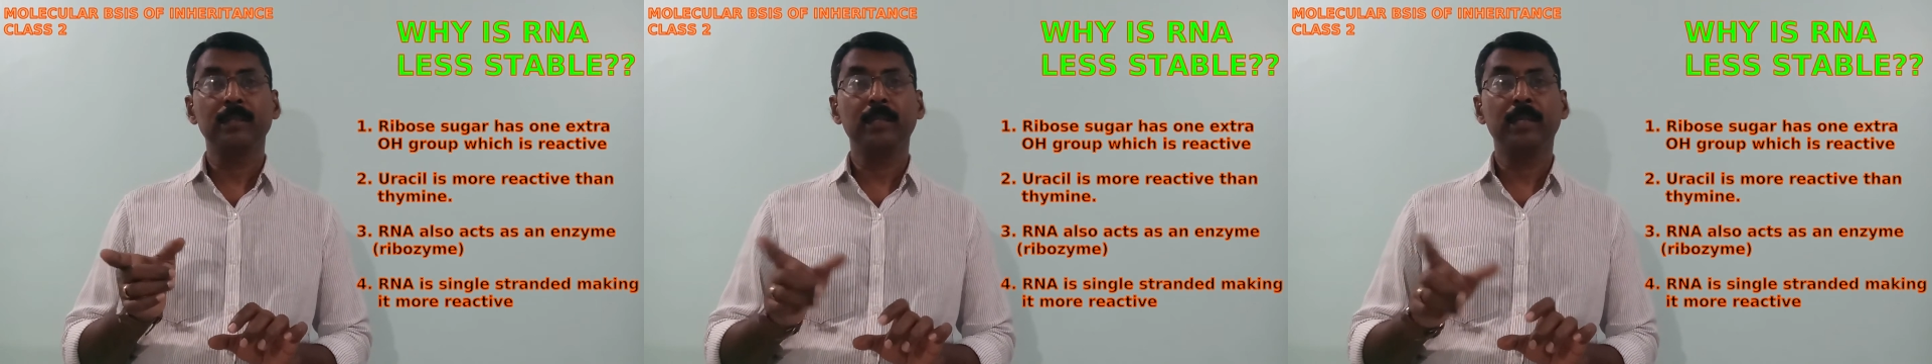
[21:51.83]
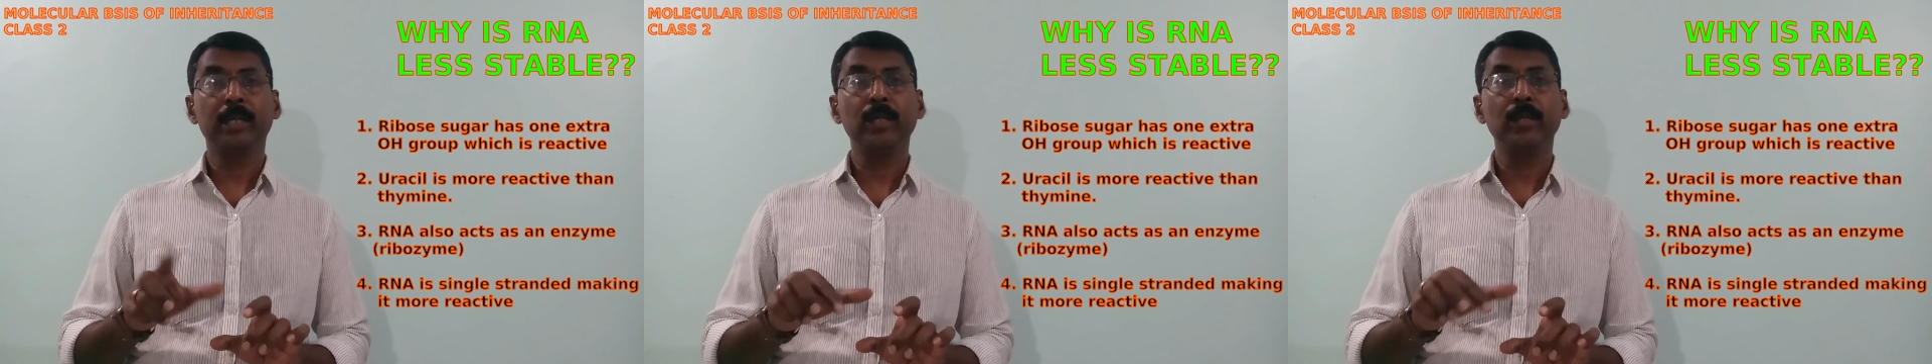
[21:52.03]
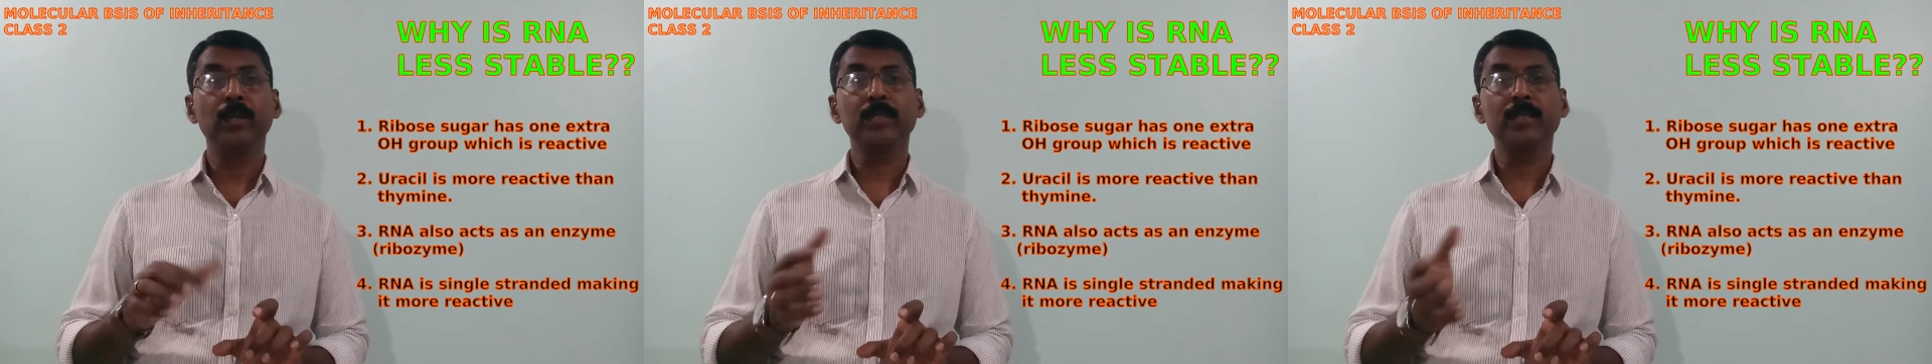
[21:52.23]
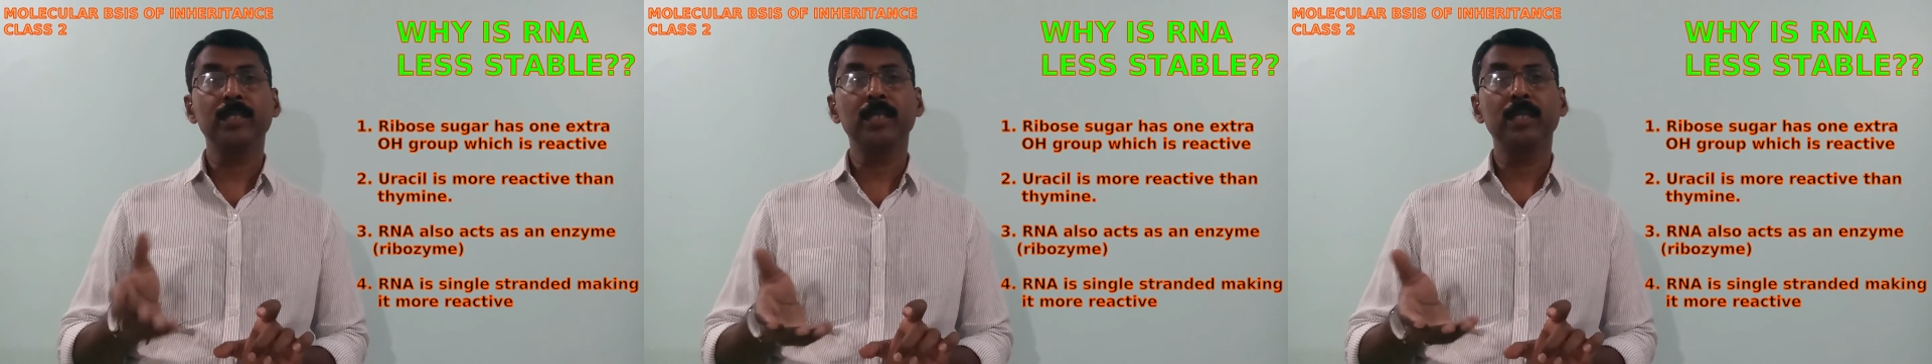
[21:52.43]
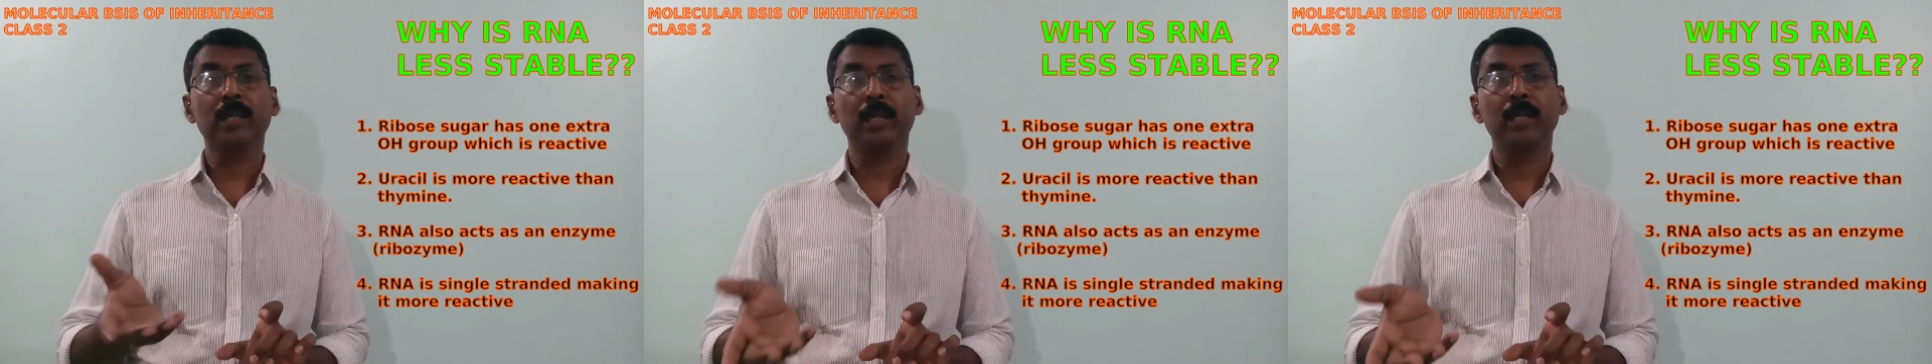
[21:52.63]

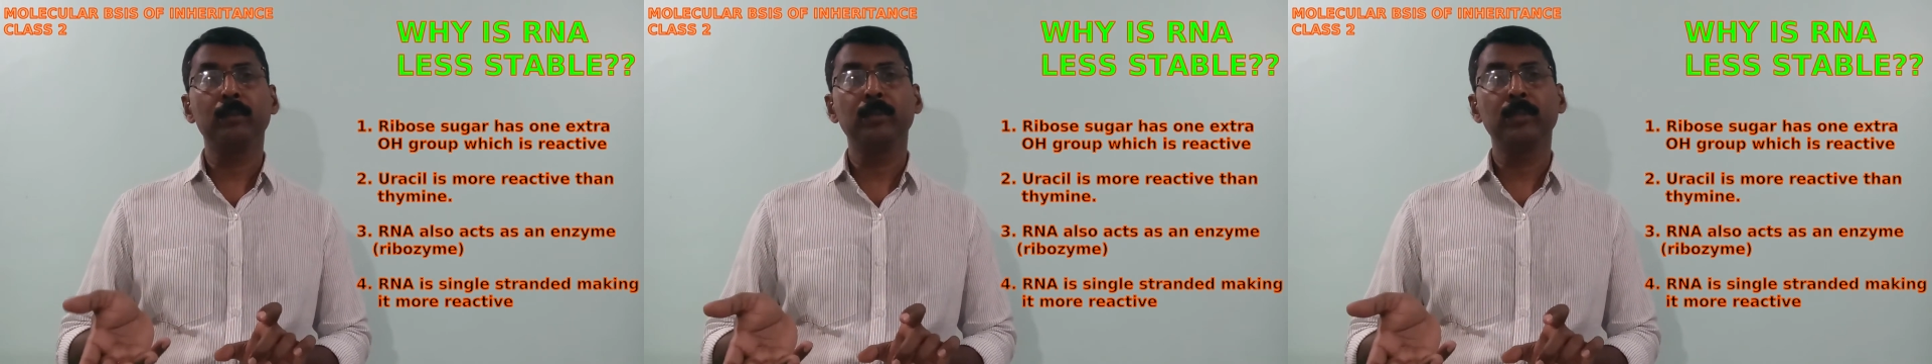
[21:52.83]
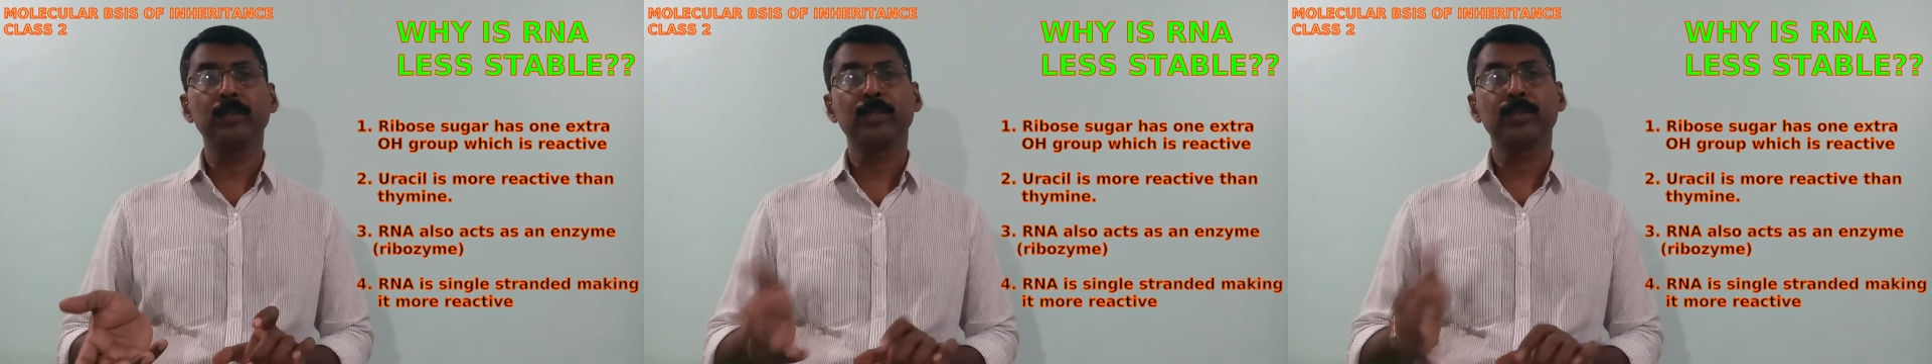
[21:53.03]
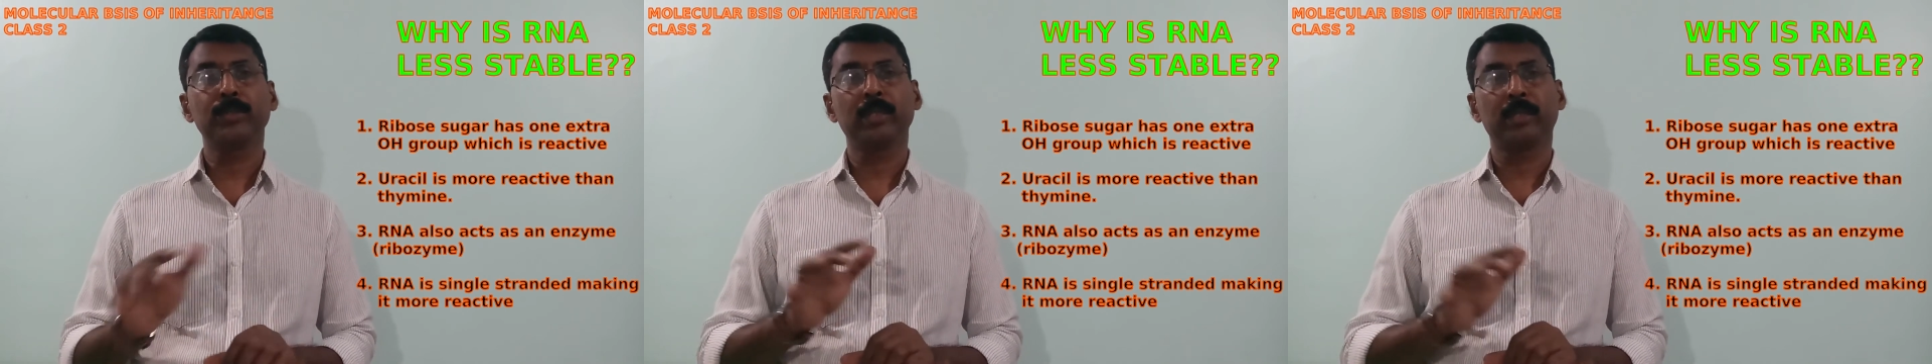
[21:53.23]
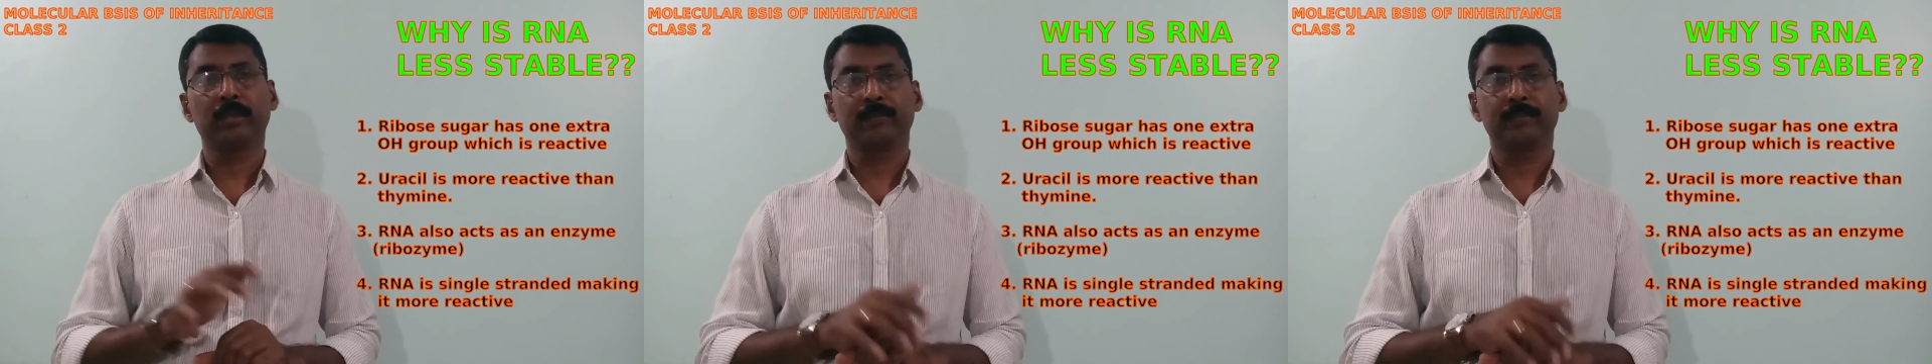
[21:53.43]
deoxyribose sugar.